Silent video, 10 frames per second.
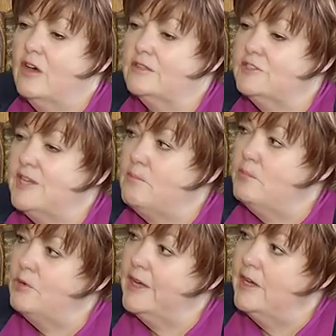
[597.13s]
on
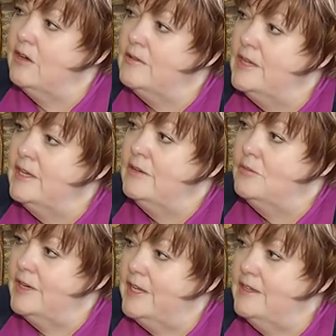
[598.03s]
Temple Hill.
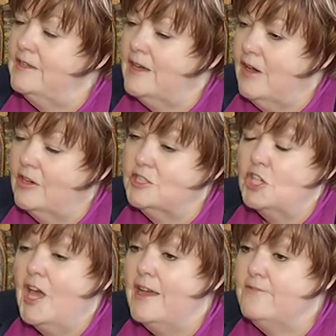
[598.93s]
On
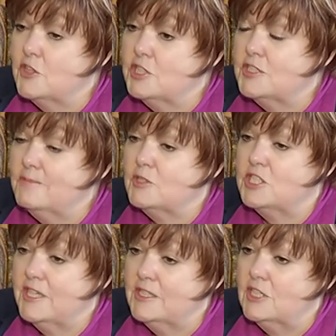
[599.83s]
July 1st in
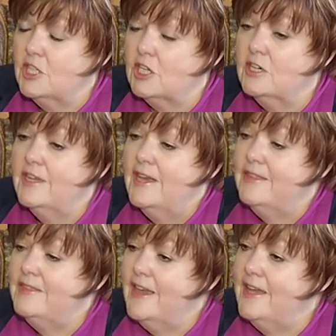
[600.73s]
particular,
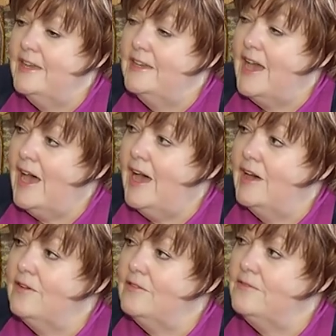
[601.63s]
they
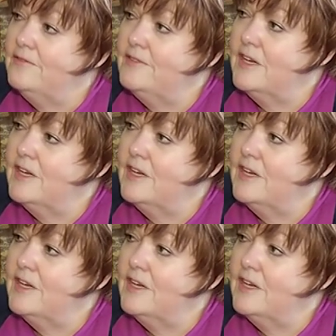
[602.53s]
have